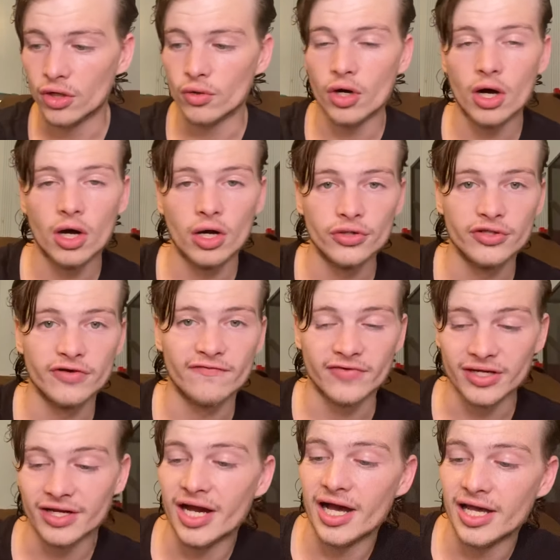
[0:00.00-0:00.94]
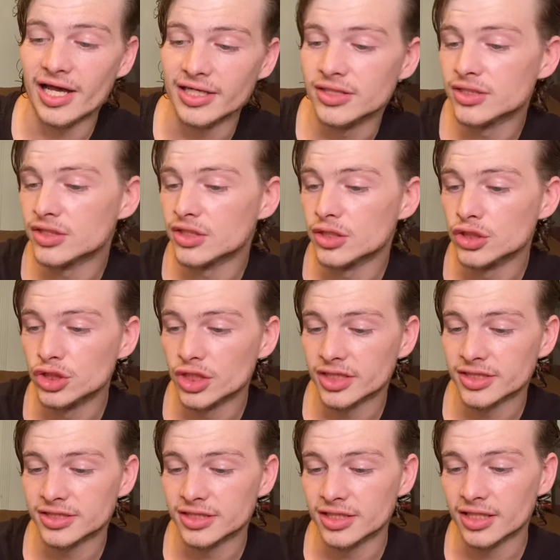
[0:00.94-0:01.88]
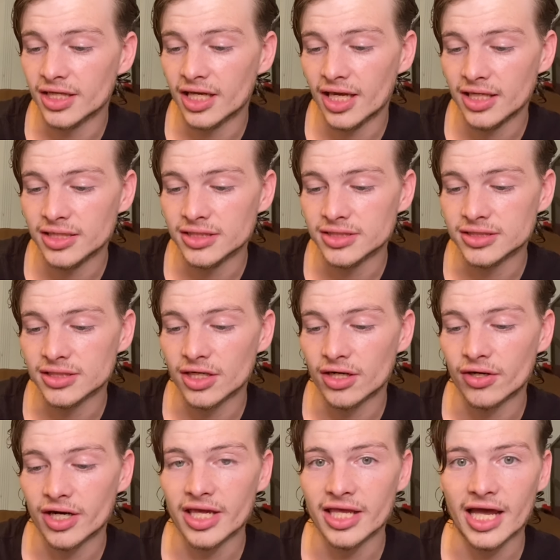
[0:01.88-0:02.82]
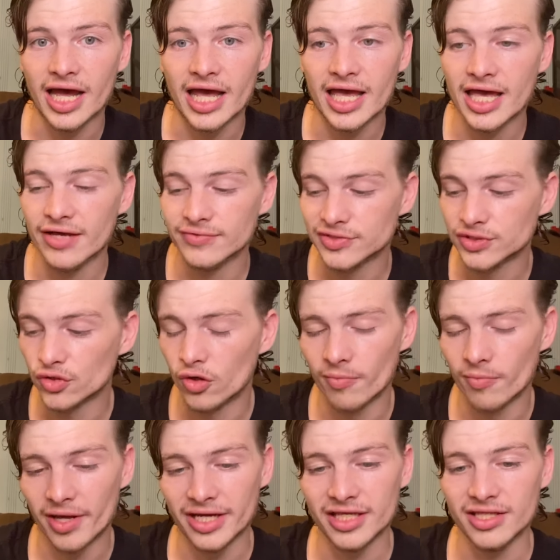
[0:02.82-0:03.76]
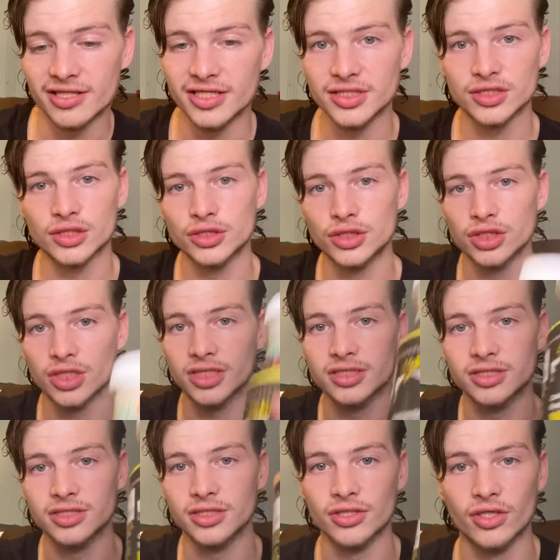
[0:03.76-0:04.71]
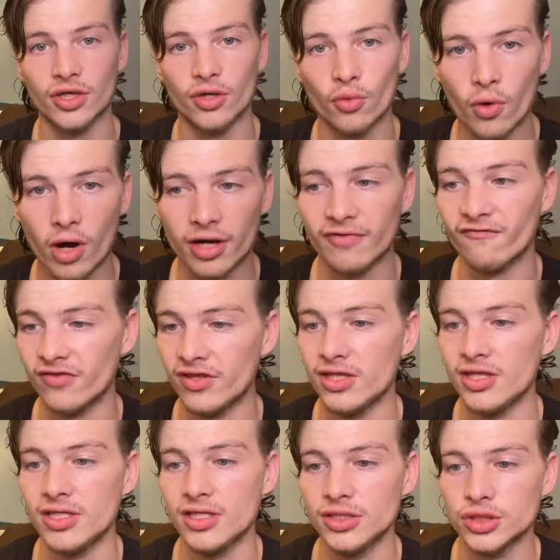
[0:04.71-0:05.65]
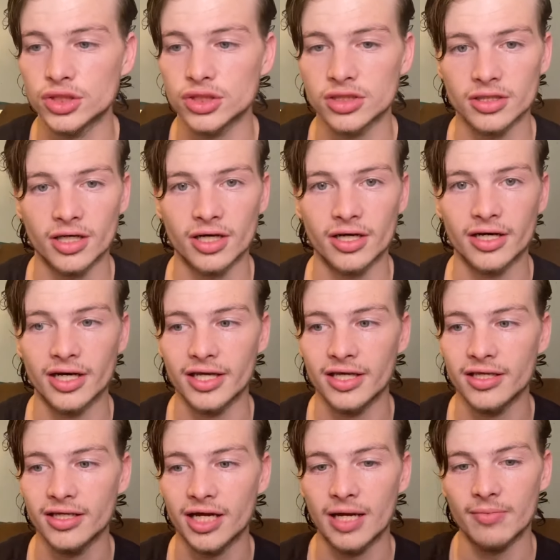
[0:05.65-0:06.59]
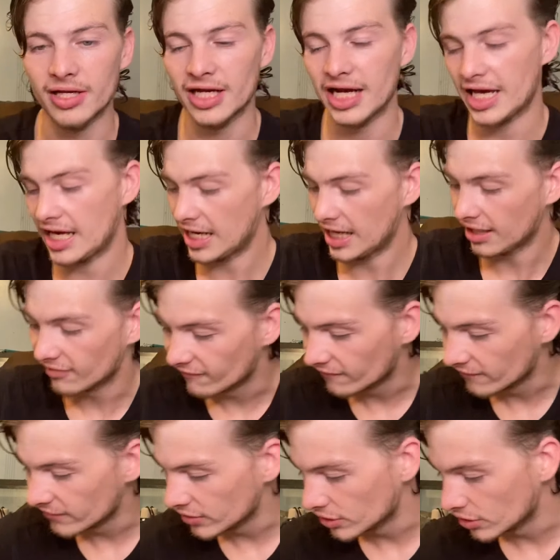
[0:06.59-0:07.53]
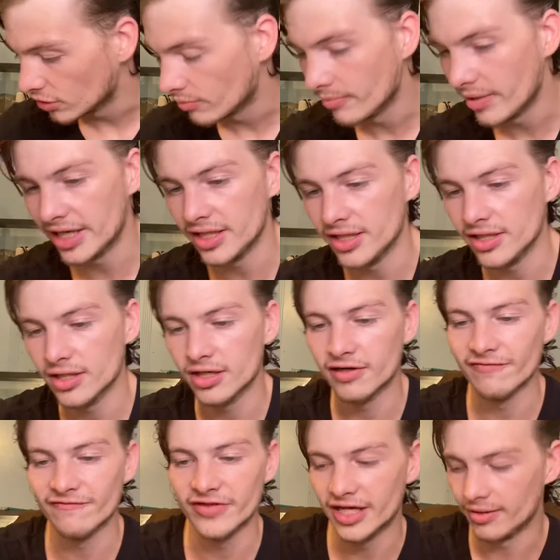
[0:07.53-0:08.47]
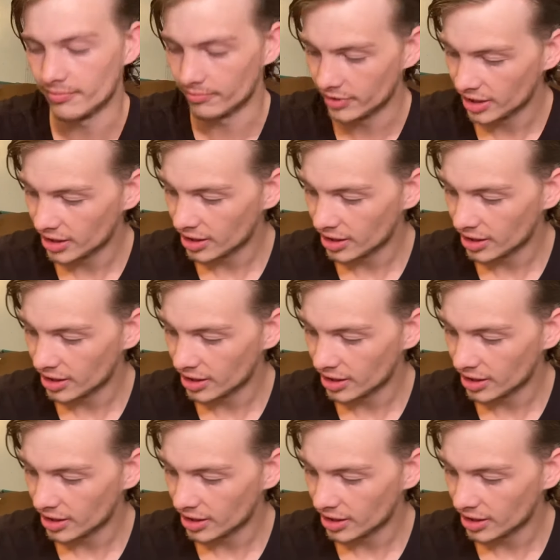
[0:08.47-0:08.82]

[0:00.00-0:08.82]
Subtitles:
all different kinds just in case, all right? I have so many. These are just, one of each, all right? I mean, I have, many of them.